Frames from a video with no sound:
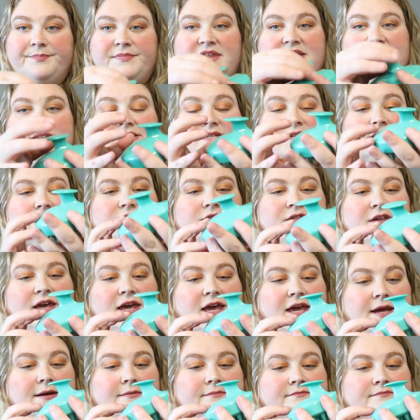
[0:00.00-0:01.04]
this little
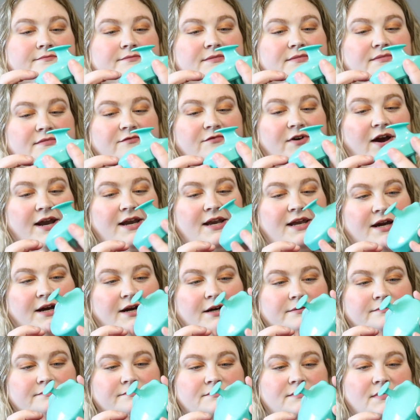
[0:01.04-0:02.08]
thingy right
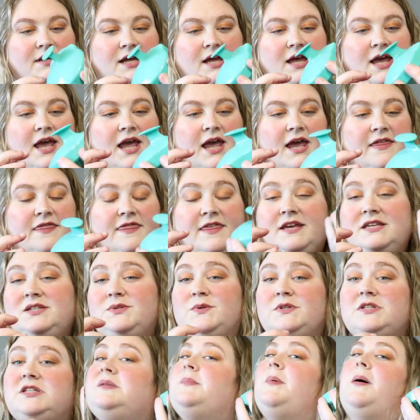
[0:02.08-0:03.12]
here. This
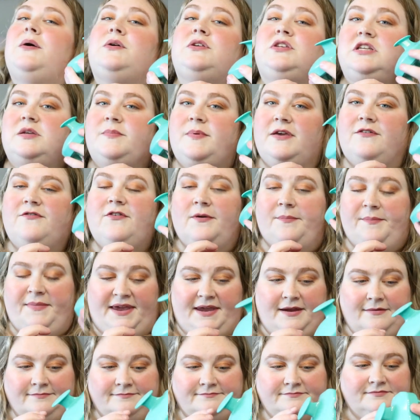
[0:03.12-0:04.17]
was supposed to be for
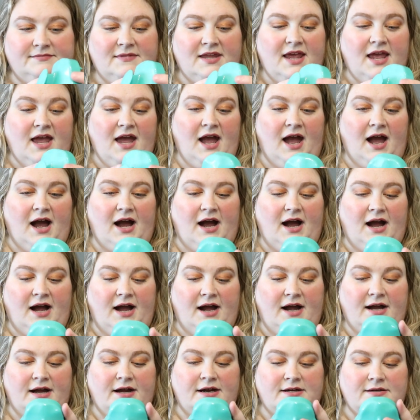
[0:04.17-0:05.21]
me.
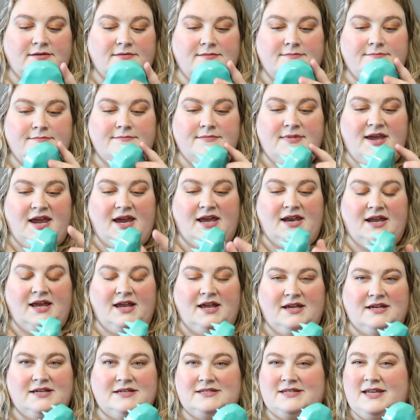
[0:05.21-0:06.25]
Um, it
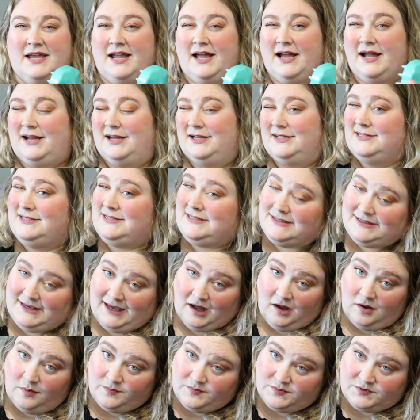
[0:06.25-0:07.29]
is like a
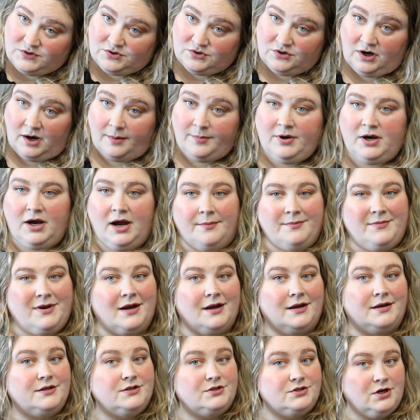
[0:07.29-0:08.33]
scalp scrubber. I'm
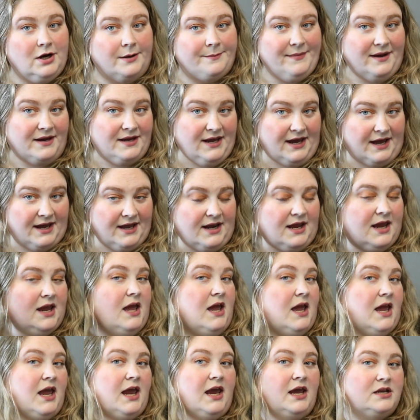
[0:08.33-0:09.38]
not going to scrub my head.
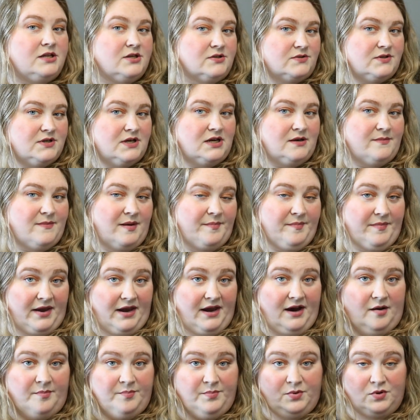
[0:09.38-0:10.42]
It's only going to make my
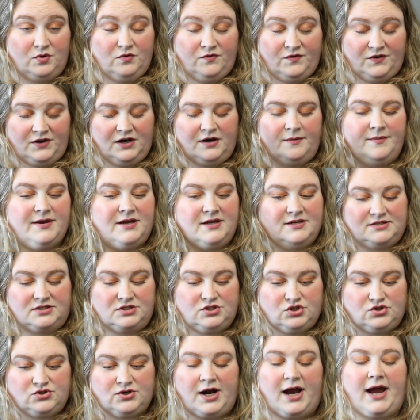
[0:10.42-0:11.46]
hair poofier because
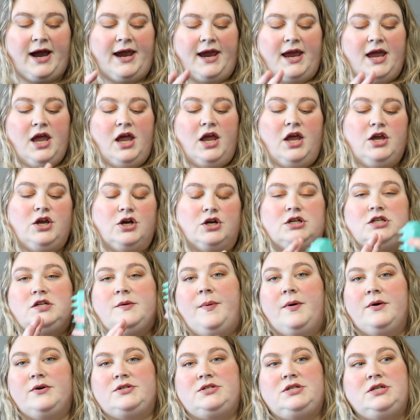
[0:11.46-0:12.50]
it's dry. You're
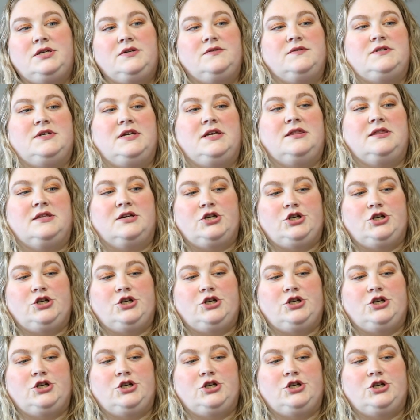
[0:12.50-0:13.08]
supposed to use it in